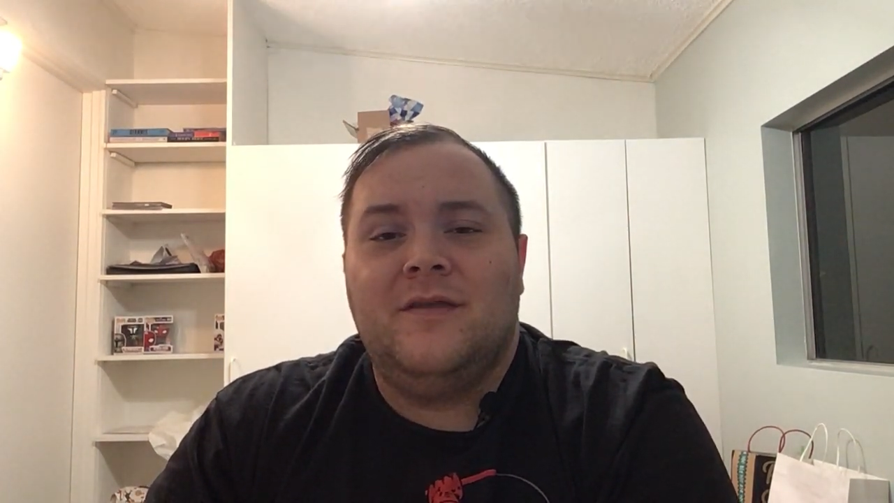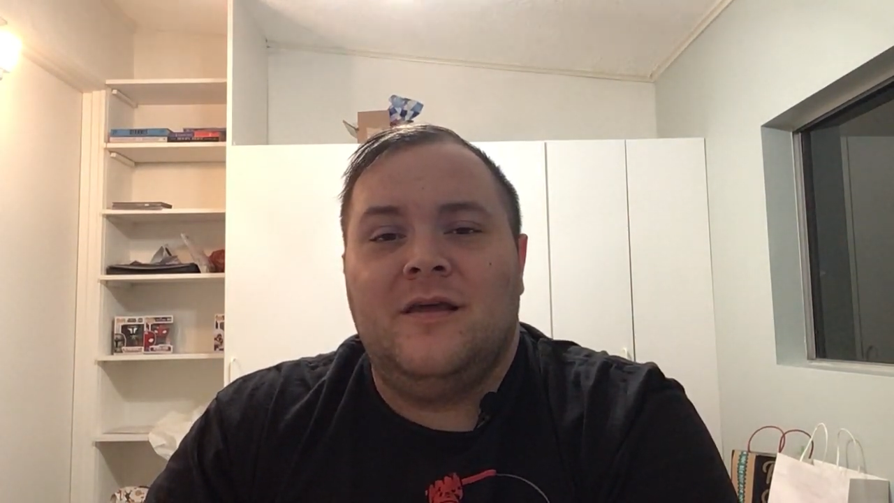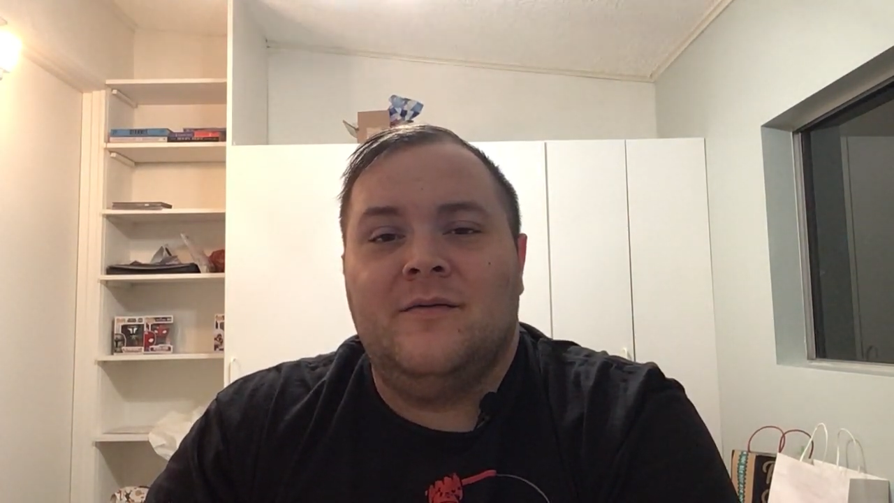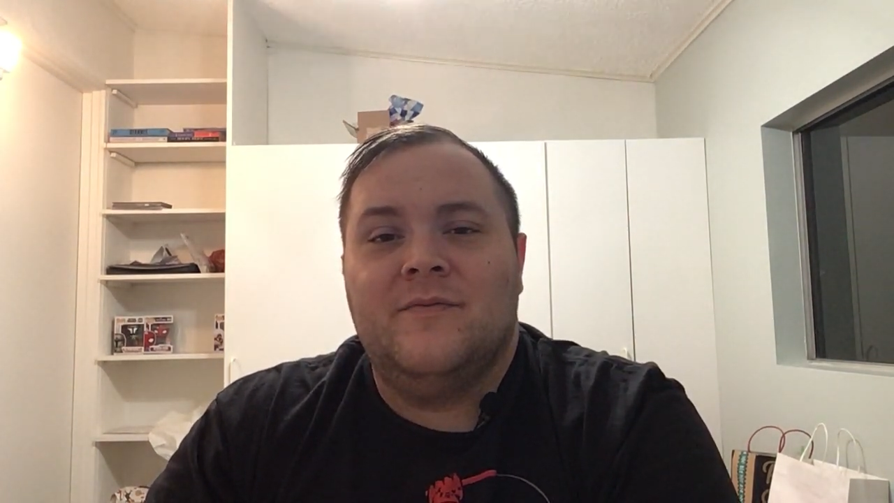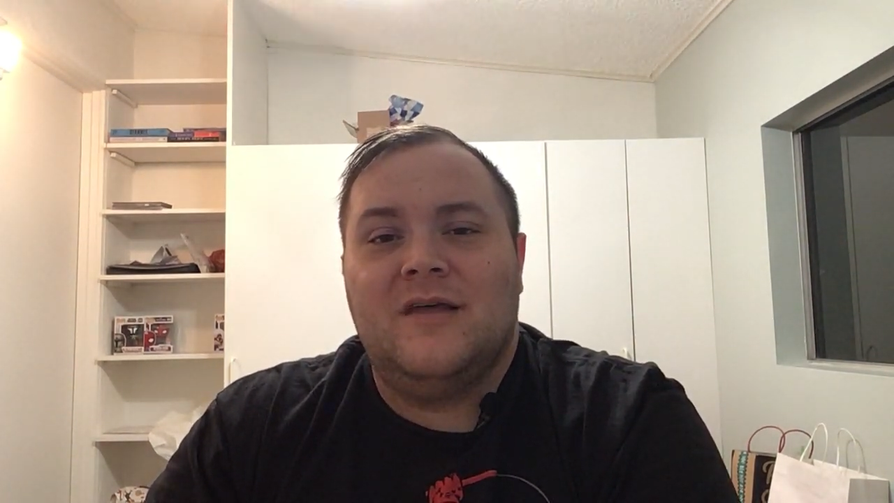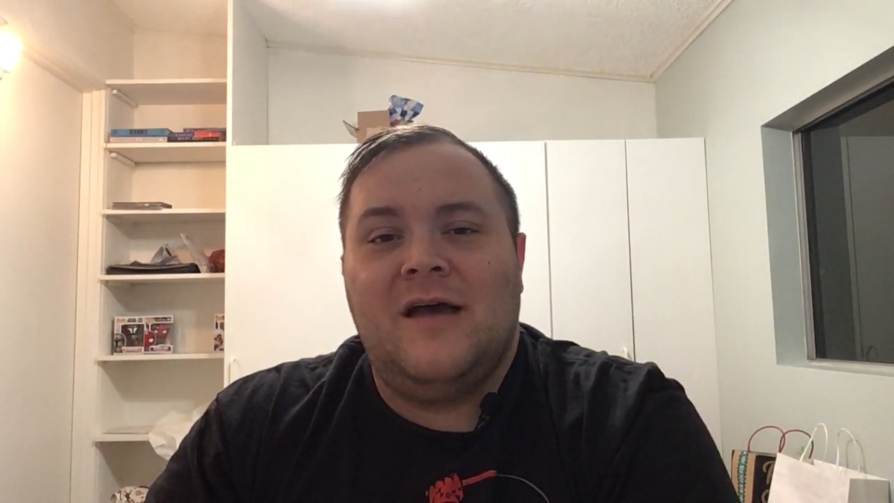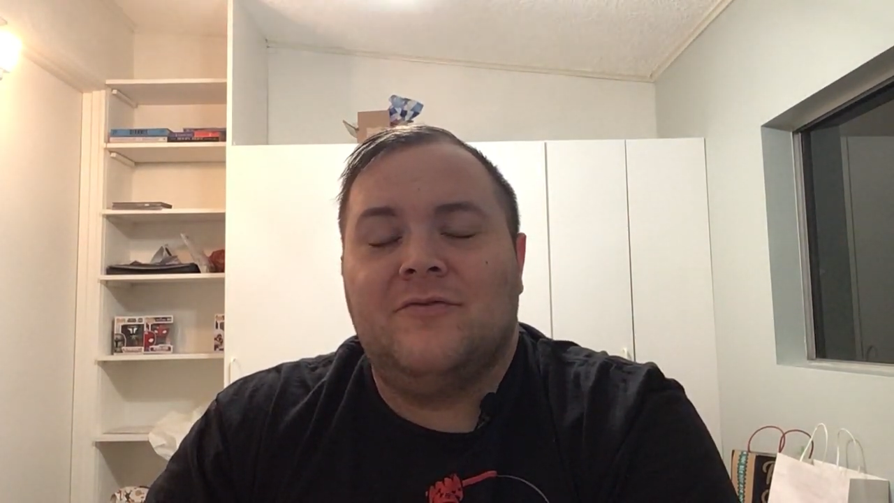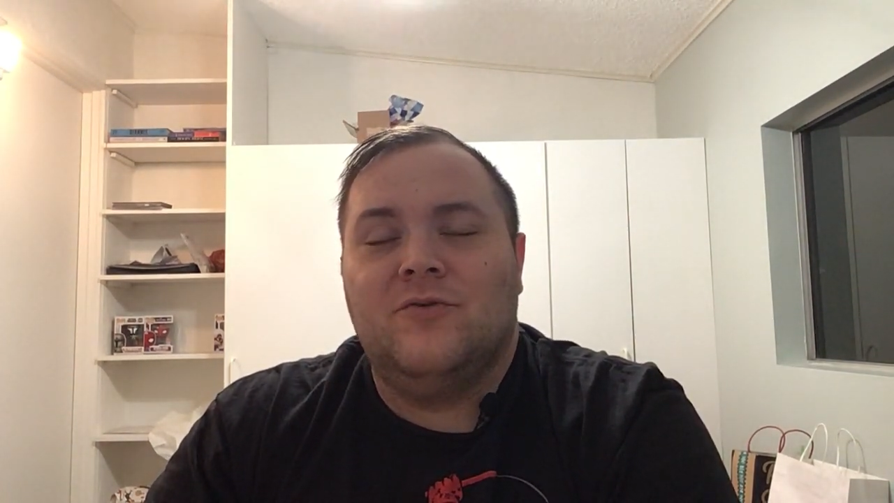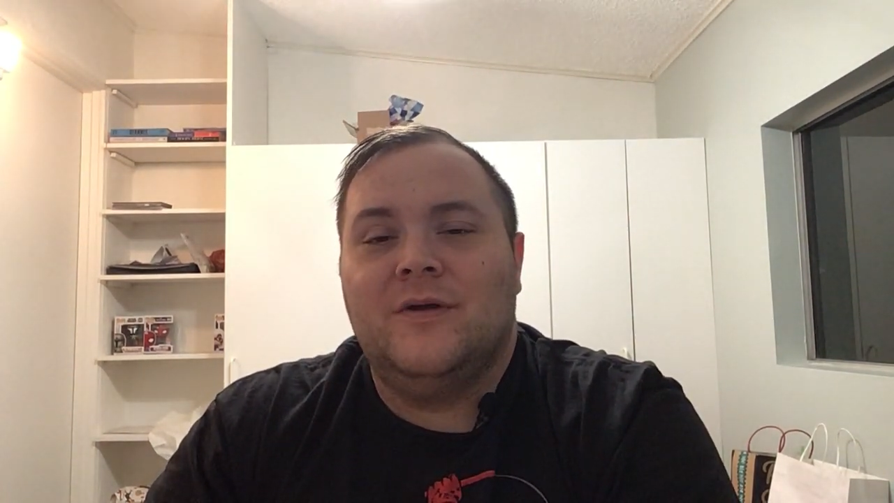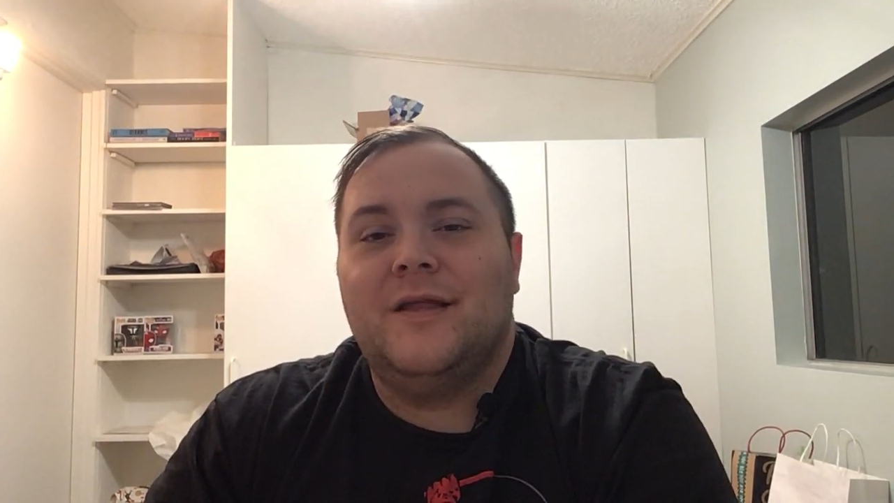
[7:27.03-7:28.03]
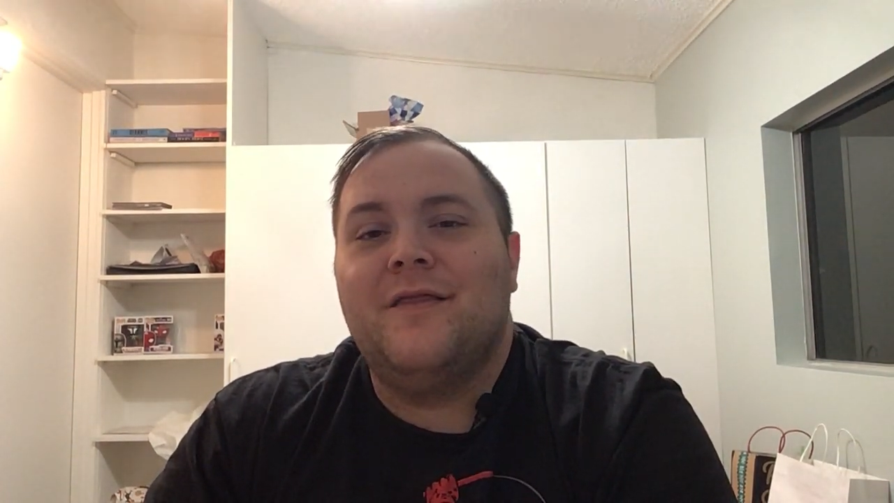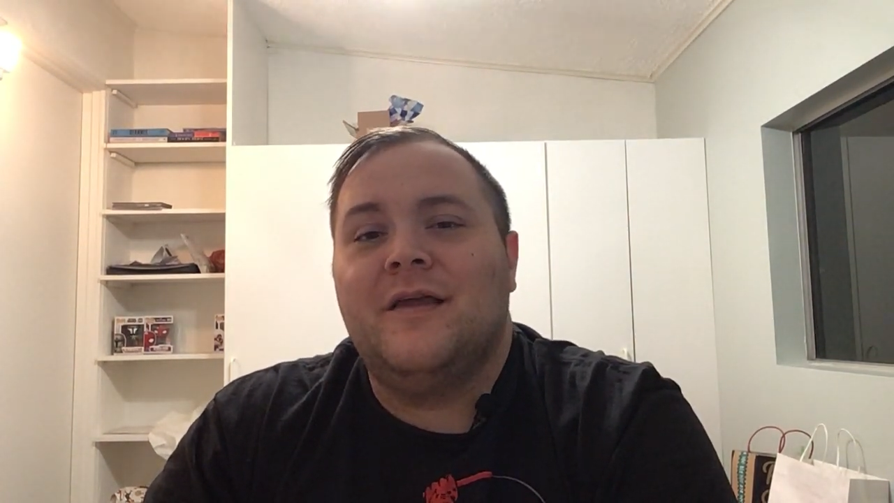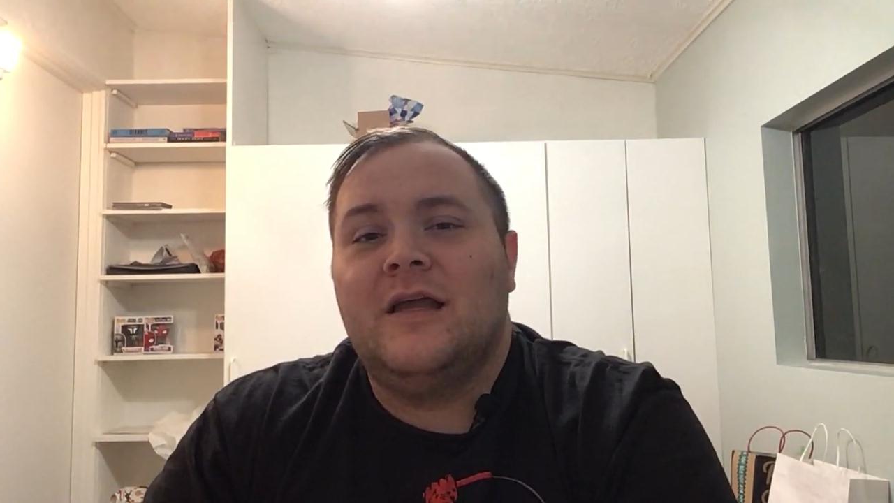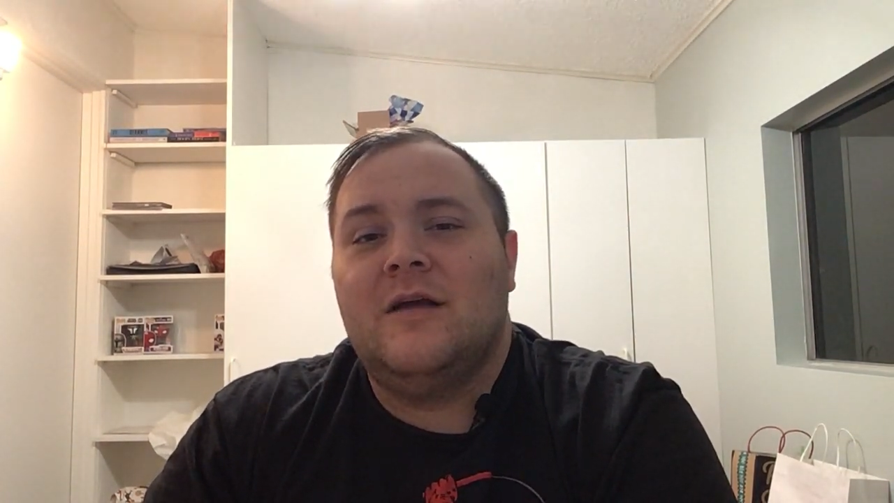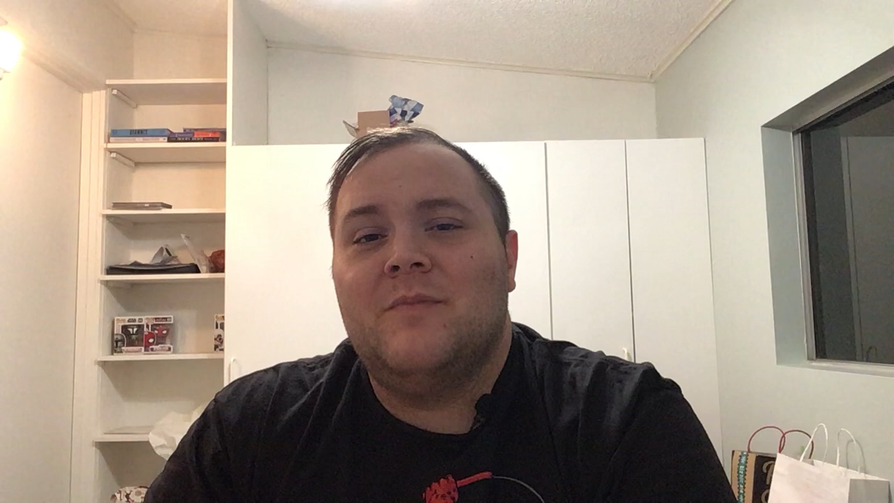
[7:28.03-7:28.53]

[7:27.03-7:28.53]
teams after really thinking